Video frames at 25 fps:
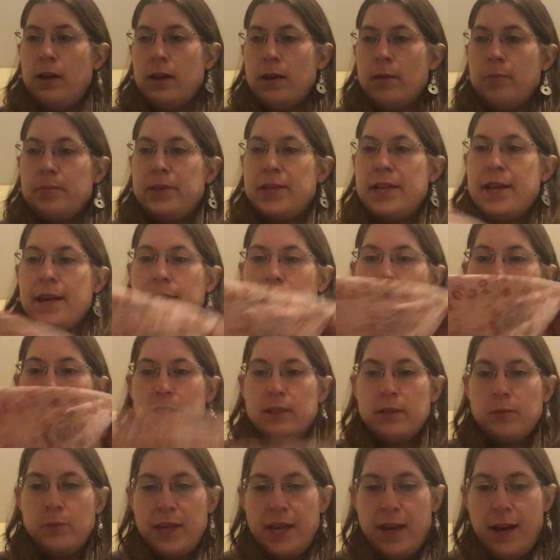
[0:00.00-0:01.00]
Up
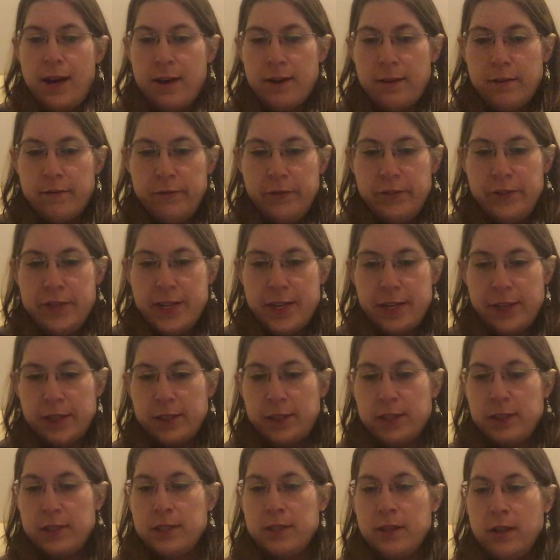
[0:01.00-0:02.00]
next we have
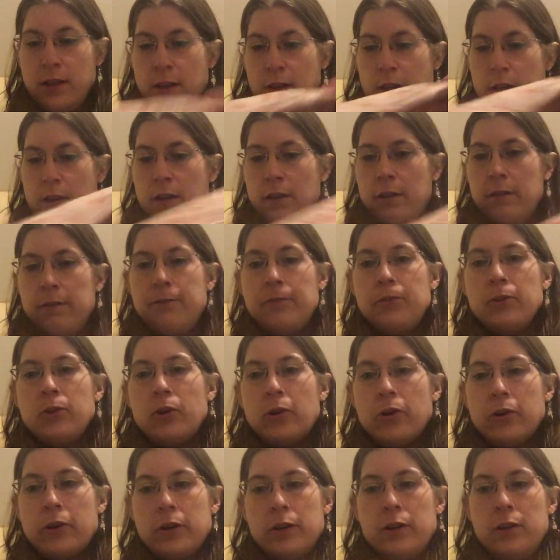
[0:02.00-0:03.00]
this
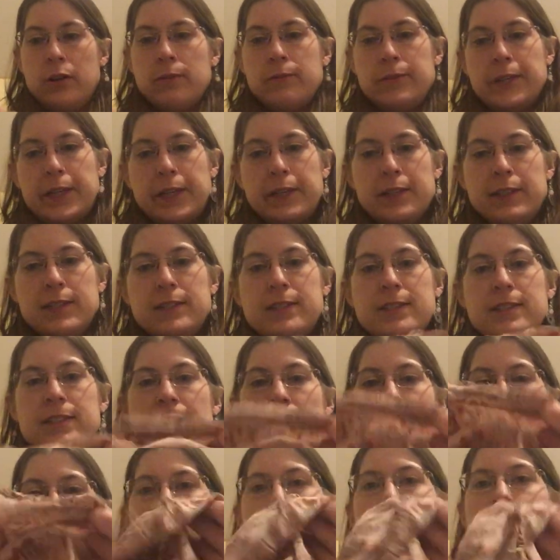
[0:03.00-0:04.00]
floral, very
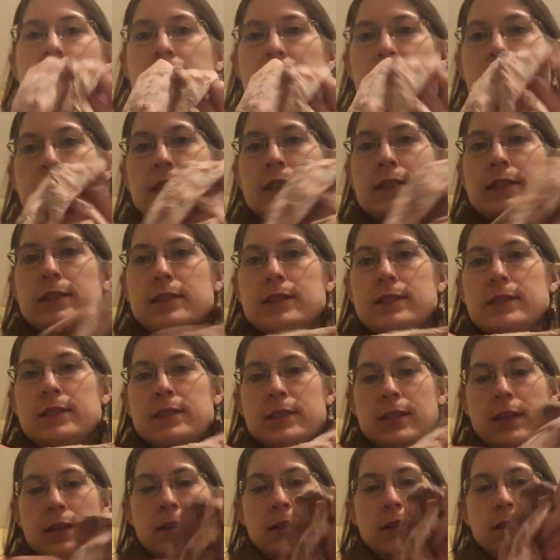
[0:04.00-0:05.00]
70s,